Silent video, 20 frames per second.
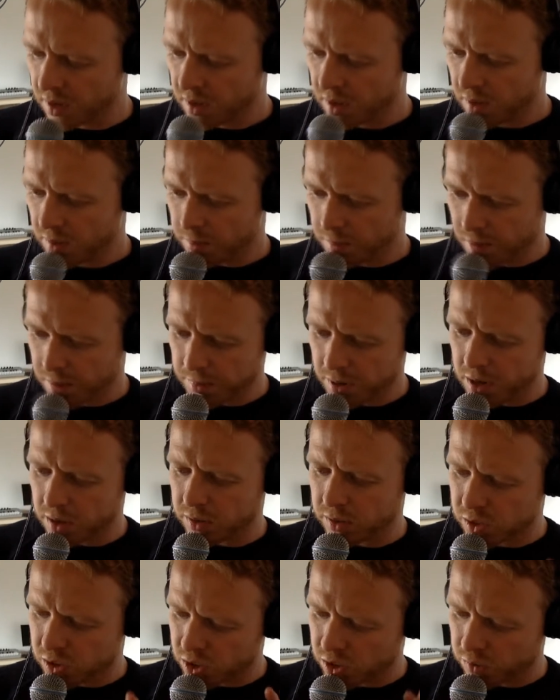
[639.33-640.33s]
Maybe
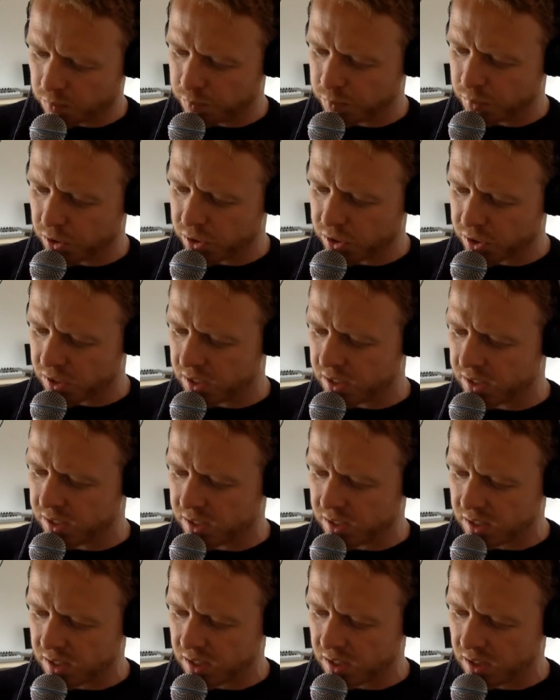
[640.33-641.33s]
I should personally
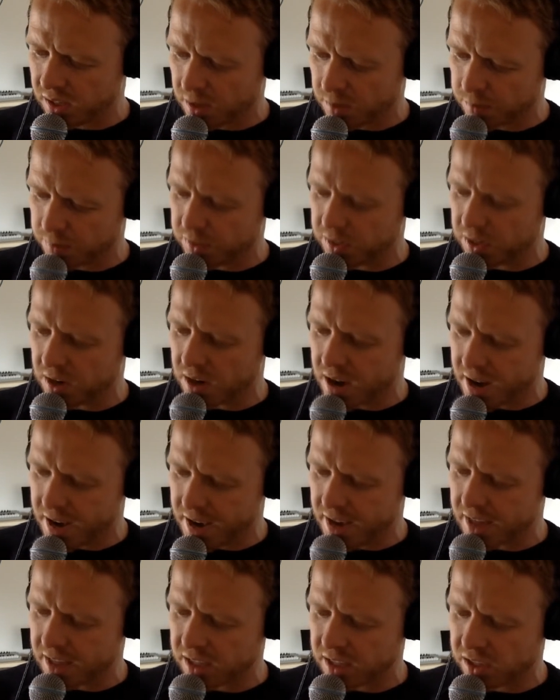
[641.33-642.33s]
skip the
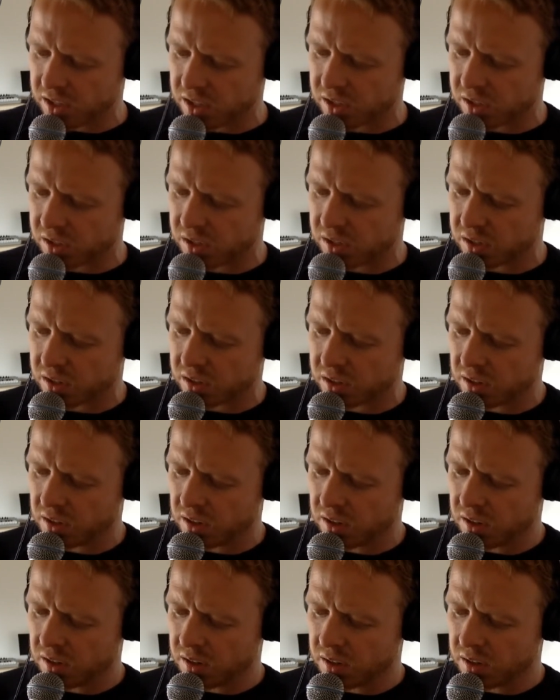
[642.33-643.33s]
hi-hats
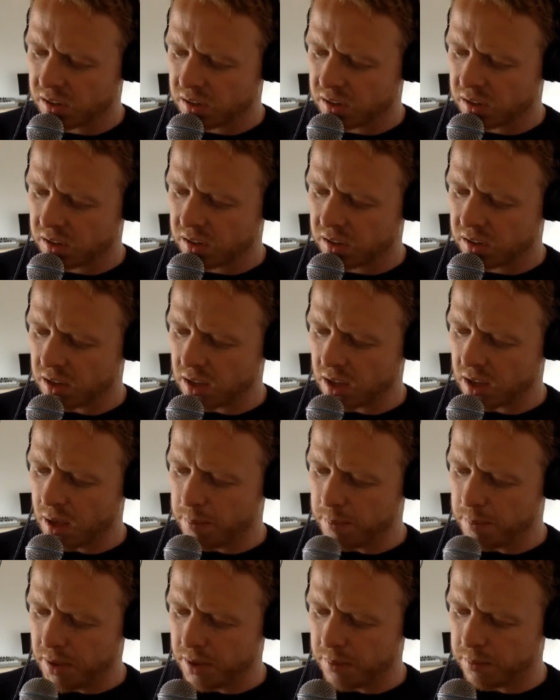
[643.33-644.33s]

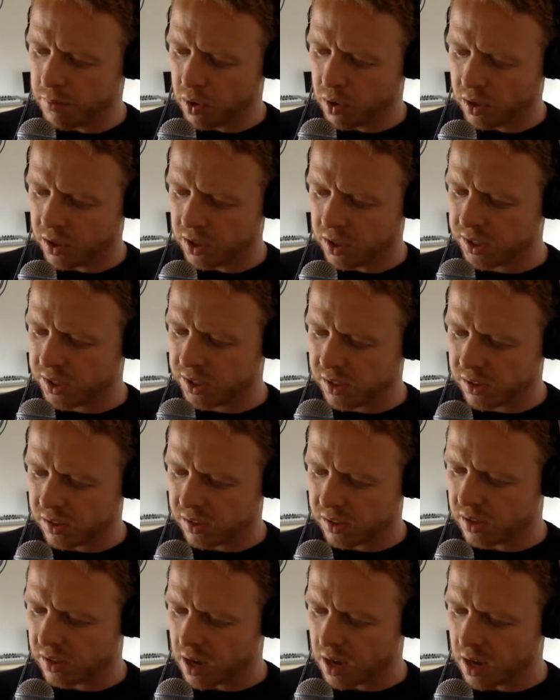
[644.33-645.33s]
a bit more
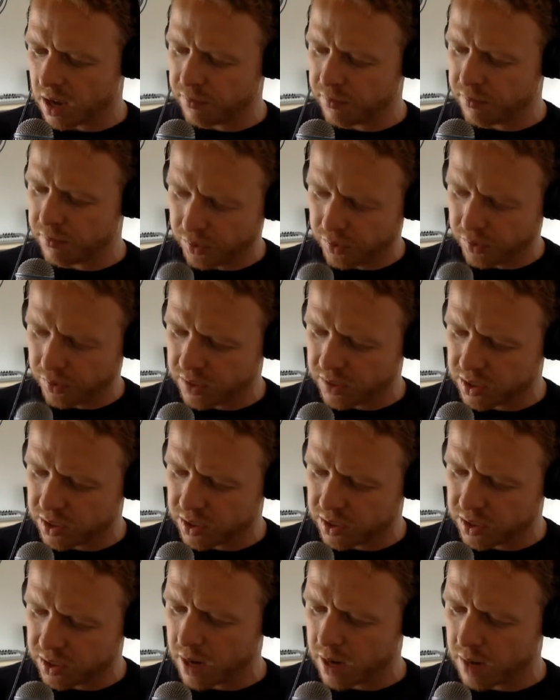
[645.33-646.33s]
till I'm further in the
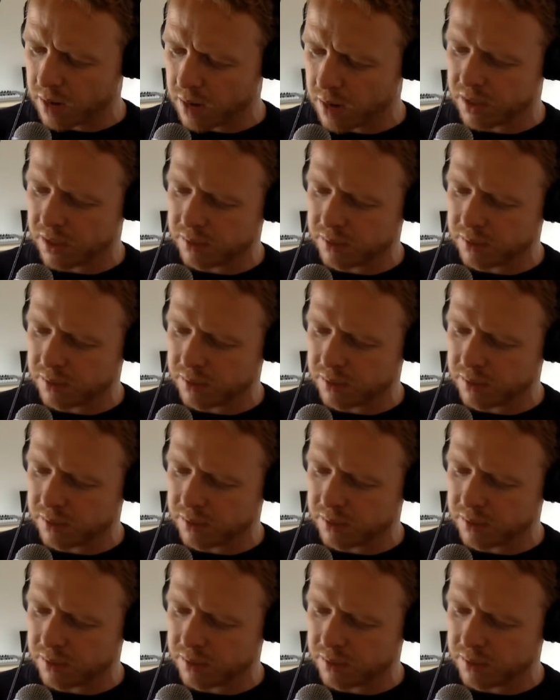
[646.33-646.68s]
track, but